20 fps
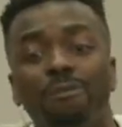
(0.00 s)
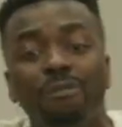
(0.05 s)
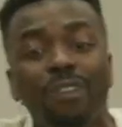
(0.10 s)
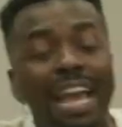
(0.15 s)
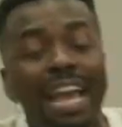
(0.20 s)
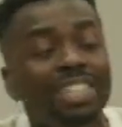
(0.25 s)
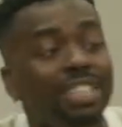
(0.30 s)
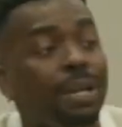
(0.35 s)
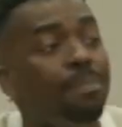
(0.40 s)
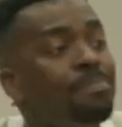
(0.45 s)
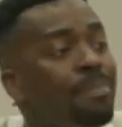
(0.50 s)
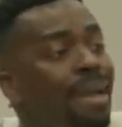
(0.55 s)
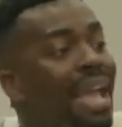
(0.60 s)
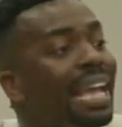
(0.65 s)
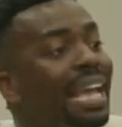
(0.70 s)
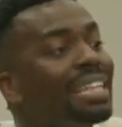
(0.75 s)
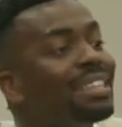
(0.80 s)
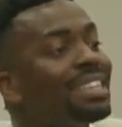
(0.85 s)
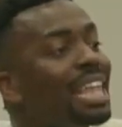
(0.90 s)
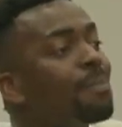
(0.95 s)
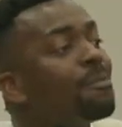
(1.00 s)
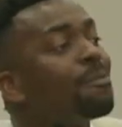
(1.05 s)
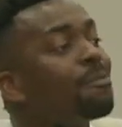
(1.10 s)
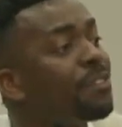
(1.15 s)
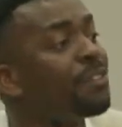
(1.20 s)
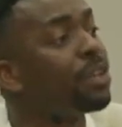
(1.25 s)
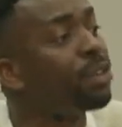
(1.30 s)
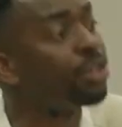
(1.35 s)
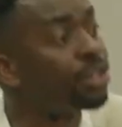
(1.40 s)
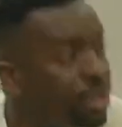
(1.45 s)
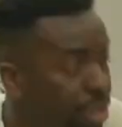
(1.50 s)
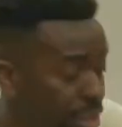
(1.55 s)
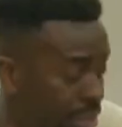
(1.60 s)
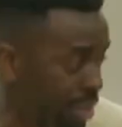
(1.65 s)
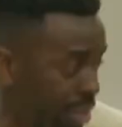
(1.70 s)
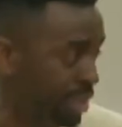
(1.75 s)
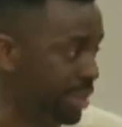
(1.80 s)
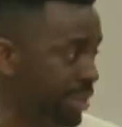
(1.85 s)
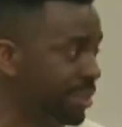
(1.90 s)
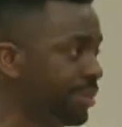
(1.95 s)
flesh and making them feel
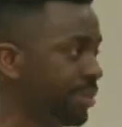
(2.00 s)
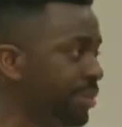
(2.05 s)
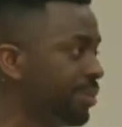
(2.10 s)
good.